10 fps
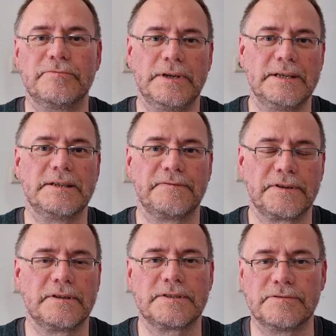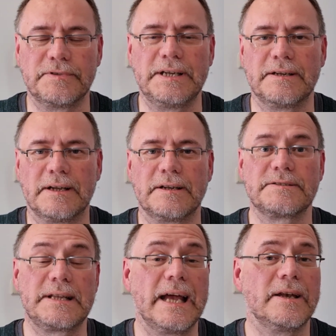really difficult to read and
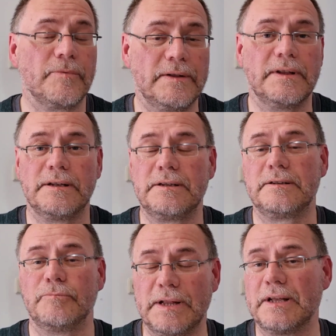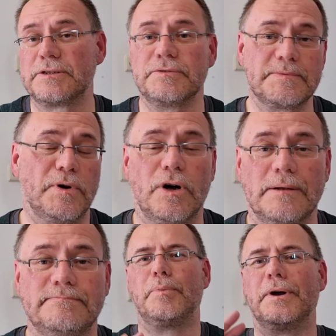understand when they're, when they're too small.
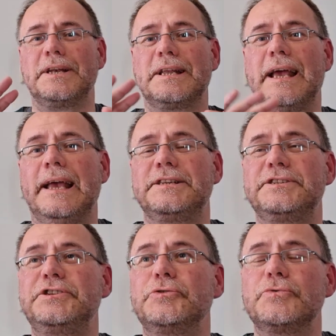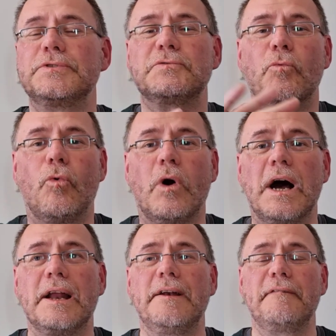Point eight, use
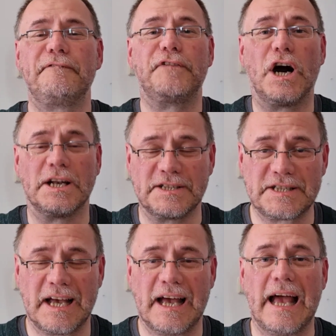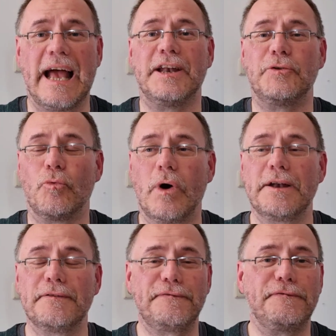one font and
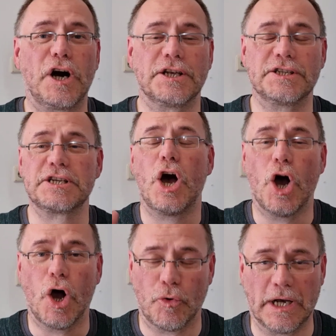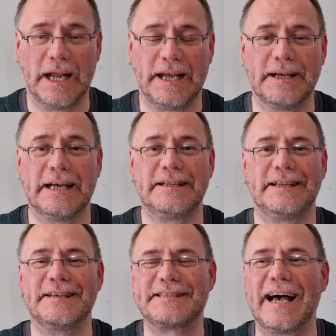one font only.
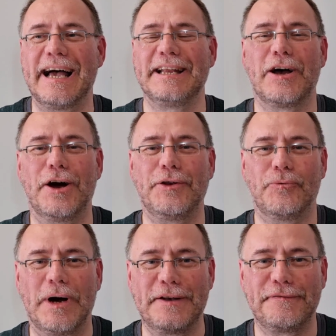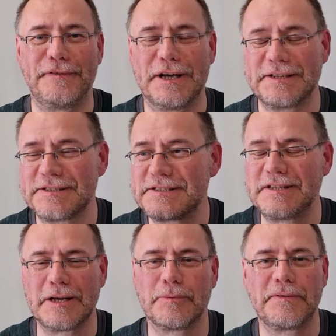Decide on one font,
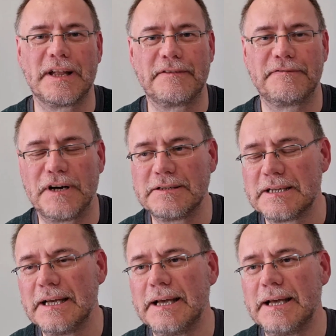stick with that font,